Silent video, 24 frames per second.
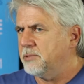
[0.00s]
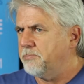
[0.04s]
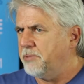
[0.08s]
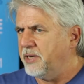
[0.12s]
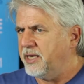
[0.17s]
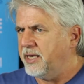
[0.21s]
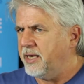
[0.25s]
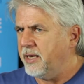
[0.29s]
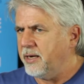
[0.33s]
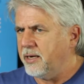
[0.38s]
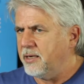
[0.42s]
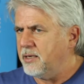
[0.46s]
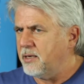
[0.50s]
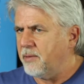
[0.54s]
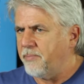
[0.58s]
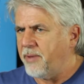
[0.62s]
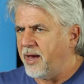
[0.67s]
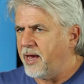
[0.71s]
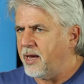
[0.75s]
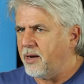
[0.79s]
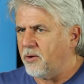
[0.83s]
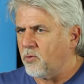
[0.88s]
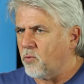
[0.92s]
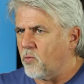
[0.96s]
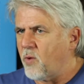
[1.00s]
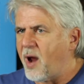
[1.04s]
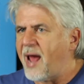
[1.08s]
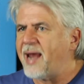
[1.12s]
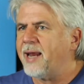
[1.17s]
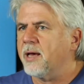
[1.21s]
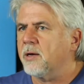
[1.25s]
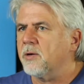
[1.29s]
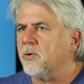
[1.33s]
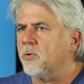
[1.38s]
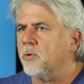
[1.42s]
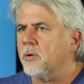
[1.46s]
beginning to make
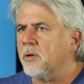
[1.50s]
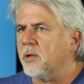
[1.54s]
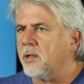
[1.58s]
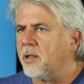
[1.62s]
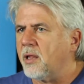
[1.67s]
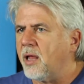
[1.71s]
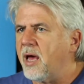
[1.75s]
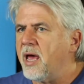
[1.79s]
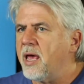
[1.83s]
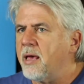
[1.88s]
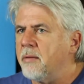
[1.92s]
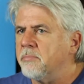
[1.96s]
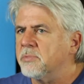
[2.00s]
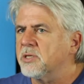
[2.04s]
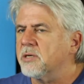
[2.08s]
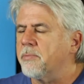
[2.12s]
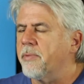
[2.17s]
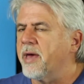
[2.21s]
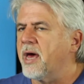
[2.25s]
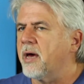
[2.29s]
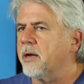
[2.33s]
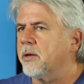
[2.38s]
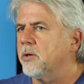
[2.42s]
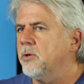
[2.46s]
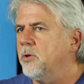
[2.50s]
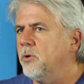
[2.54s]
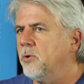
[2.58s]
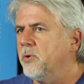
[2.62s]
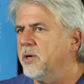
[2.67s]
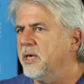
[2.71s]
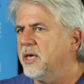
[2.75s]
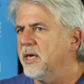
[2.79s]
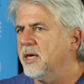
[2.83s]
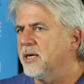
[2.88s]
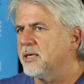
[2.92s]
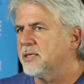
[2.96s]
radical claims about who
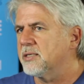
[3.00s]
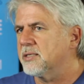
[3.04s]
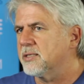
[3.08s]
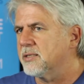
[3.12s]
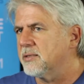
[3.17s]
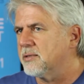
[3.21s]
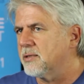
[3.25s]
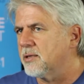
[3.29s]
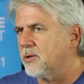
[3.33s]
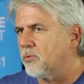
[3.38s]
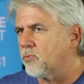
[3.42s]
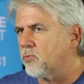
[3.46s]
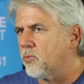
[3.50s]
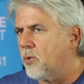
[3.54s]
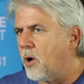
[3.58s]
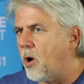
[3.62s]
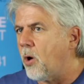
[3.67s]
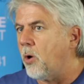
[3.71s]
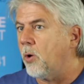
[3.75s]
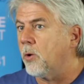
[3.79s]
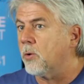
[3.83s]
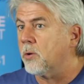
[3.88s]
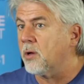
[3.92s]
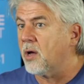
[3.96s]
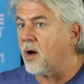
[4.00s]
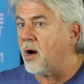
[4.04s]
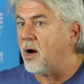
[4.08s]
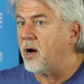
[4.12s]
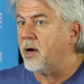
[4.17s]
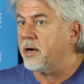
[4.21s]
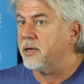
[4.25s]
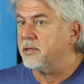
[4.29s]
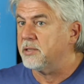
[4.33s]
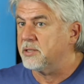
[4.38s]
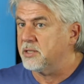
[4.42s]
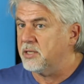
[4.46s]
he is and the role
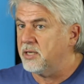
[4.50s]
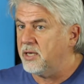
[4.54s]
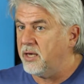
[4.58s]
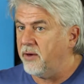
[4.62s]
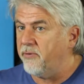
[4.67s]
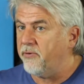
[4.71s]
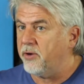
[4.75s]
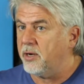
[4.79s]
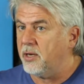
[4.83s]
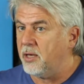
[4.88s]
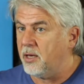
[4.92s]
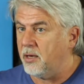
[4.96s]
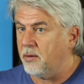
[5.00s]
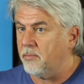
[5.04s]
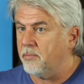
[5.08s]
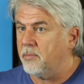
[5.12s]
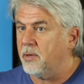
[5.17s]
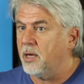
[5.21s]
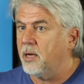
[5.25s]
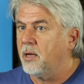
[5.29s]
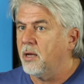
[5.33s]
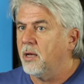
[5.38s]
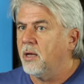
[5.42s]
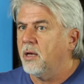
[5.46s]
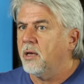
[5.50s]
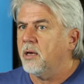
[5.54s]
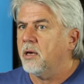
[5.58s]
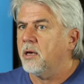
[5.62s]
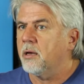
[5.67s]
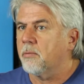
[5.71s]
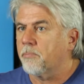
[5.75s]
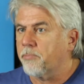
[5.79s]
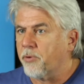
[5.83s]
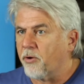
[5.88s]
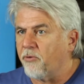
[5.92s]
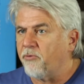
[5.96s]
God has given him
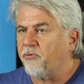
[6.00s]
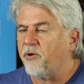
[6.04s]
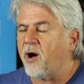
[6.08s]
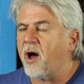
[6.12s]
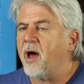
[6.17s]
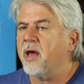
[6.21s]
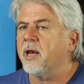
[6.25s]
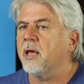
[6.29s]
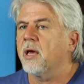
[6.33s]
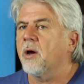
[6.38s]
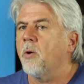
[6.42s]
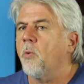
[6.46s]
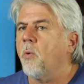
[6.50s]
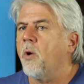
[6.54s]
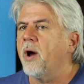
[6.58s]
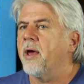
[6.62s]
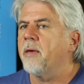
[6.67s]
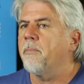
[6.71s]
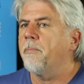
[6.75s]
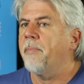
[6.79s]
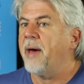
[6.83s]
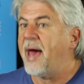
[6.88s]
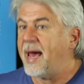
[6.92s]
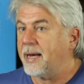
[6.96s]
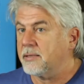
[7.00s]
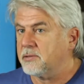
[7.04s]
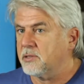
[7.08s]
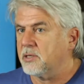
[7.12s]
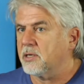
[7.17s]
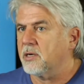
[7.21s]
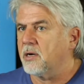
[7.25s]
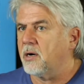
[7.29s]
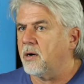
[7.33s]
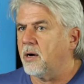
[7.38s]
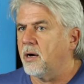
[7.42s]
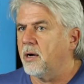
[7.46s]
in providing a way back to
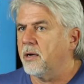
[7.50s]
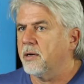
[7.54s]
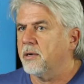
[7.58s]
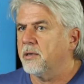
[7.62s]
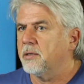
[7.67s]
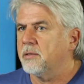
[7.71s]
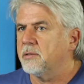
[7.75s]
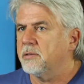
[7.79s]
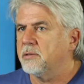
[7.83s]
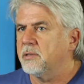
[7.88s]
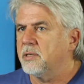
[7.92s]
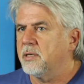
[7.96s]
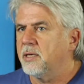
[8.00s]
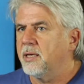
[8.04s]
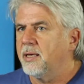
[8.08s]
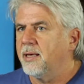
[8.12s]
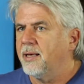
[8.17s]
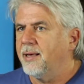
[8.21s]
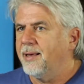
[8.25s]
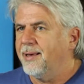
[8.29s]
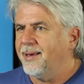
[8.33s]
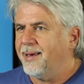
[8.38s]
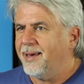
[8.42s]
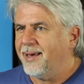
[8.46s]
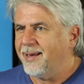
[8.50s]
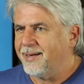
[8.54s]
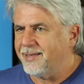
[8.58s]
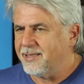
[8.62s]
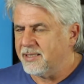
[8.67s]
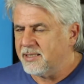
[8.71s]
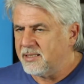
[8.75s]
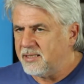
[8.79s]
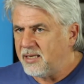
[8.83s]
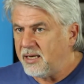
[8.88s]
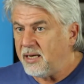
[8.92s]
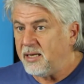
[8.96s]
God. And
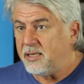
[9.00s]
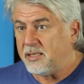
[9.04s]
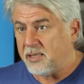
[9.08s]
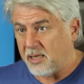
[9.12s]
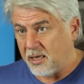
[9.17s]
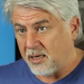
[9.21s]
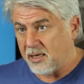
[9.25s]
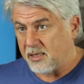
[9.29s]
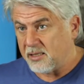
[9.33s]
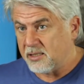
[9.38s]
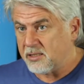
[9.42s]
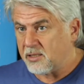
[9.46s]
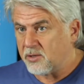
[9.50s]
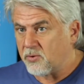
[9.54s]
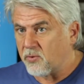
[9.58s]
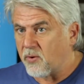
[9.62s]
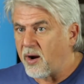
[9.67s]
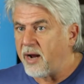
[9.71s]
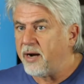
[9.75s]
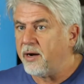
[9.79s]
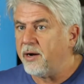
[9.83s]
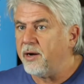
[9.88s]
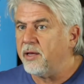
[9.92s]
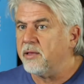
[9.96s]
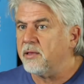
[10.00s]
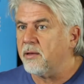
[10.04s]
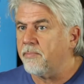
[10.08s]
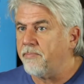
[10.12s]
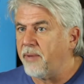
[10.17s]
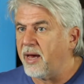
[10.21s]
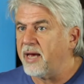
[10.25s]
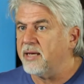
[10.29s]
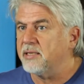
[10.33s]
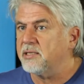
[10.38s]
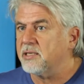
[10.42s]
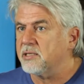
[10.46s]
his teaching is threatening the
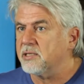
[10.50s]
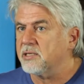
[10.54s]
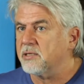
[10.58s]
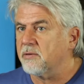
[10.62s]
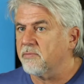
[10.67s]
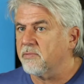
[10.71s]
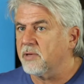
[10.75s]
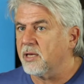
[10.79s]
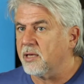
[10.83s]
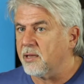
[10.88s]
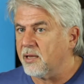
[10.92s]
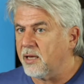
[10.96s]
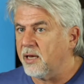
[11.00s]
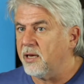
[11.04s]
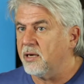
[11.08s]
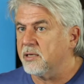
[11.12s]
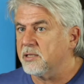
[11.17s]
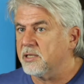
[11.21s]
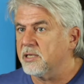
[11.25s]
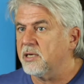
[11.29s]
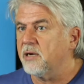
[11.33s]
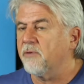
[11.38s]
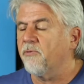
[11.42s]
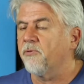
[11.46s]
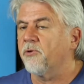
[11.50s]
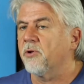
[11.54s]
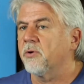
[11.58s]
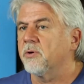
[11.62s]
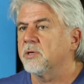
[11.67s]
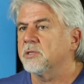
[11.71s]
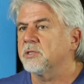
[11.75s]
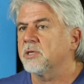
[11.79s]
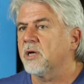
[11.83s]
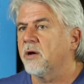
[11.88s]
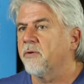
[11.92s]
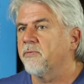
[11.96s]
basis of the leader's
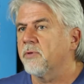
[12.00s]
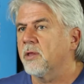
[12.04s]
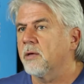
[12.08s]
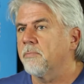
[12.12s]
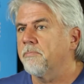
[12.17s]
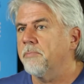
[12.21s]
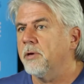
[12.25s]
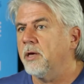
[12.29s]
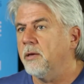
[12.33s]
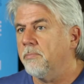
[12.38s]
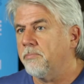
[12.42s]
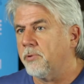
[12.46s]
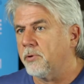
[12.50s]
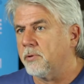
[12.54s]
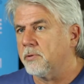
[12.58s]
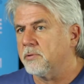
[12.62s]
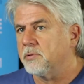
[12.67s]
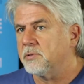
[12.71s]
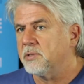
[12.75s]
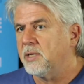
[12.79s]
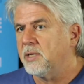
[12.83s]
influence over the people.